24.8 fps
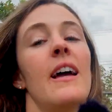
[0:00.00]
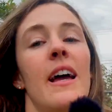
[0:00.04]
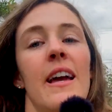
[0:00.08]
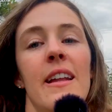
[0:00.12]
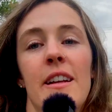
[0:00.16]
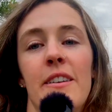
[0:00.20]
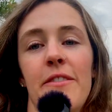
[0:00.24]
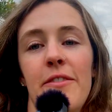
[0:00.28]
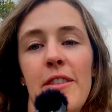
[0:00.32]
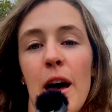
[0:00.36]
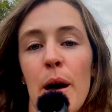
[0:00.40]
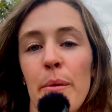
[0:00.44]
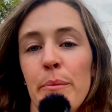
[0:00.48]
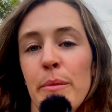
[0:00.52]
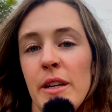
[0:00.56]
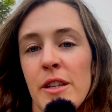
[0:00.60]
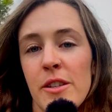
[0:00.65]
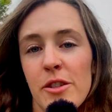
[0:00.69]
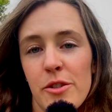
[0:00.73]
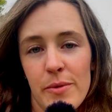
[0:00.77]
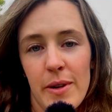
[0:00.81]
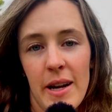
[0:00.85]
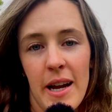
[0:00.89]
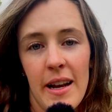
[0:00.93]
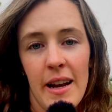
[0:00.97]
And if that
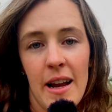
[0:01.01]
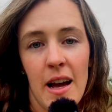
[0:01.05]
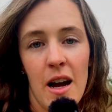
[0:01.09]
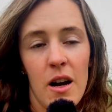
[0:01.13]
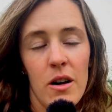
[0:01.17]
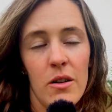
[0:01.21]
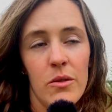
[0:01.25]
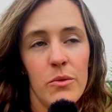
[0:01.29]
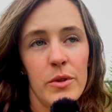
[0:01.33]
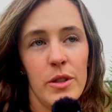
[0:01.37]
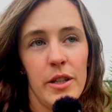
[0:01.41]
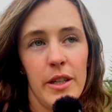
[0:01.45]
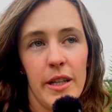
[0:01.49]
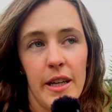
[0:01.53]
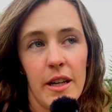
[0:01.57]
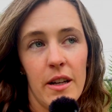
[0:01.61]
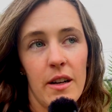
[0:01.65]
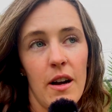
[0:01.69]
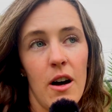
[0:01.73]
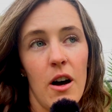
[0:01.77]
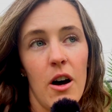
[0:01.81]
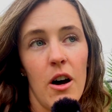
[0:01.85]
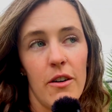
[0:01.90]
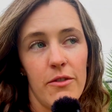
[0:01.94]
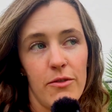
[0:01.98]
means right now when you get
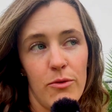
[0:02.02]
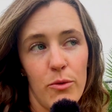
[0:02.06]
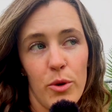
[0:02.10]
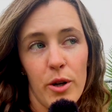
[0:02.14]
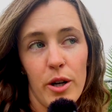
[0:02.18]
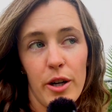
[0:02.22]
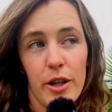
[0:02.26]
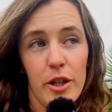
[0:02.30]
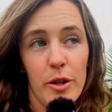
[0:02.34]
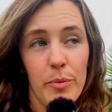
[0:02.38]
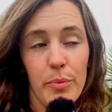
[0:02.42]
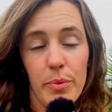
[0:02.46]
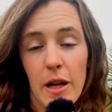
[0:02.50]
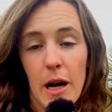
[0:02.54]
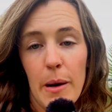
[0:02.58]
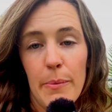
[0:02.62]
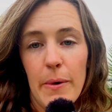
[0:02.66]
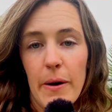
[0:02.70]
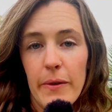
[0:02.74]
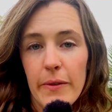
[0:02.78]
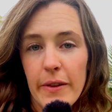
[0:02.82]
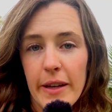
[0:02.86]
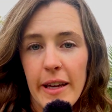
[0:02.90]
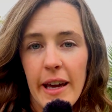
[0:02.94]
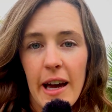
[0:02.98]
off work, you plop
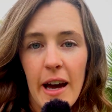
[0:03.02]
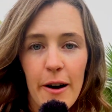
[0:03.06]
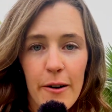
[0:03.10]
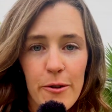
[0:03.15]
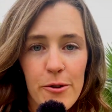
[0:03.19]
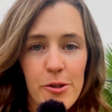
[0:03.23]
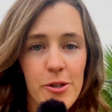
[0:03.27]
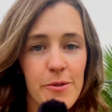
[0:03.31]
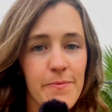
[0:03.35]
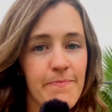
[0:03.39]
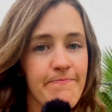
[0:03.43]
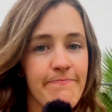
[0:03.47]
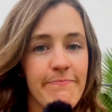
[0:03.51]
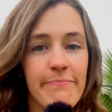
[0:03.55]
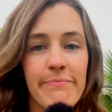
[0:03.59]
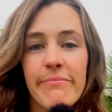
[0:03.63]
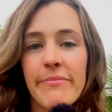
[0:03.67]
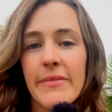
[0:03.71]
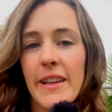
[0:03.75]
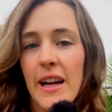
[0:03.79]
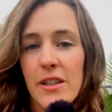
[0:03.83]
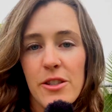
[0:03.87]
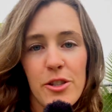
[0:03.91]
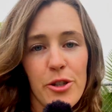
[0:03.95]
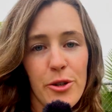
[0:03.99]
on the couch,
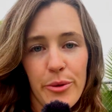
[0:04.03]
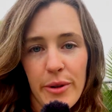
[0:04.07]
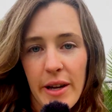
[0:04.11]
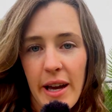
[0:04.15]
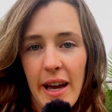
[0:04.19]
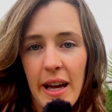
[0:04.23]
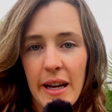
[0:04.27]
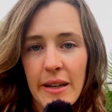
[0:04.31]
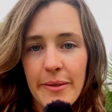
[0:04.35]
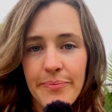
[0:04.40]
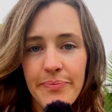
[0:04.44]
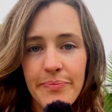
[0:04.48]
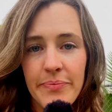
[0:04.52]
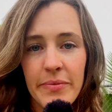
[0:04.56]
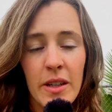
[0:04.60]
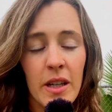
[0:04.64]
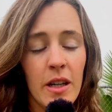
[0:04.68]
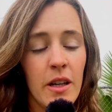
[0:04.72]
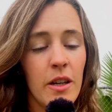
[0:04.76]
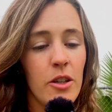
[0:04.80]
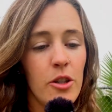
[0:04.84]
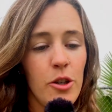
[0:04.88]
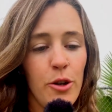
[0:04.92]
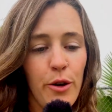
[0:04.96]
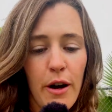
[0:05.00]
that's okay.
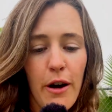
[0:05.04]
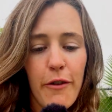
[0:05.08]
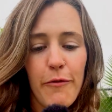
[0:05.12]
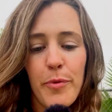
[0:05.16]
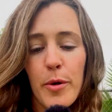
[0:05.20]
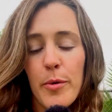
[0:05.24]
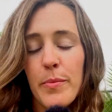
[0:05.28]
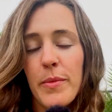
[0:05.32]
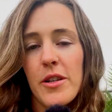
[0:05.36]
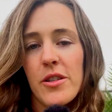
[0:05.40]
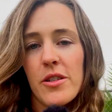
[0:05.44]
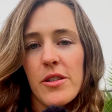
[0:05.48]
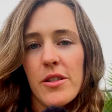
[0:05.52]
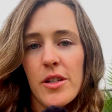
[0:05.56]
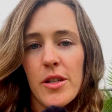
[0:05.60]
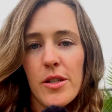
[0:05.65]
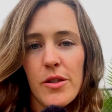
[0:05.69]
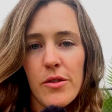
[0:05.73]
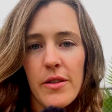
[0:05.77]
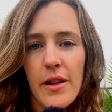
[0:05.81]
You have permission to do